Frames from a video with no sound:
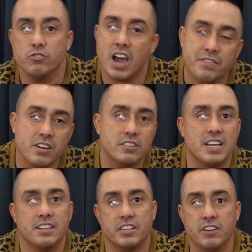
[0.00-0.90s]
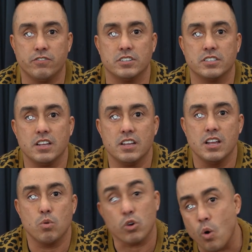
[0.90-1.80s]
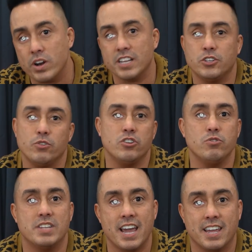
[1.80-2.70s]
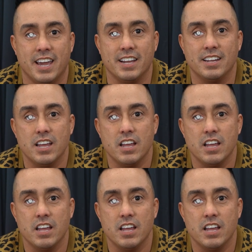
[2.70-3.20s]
You have to understand the difference. We're going into a new decade.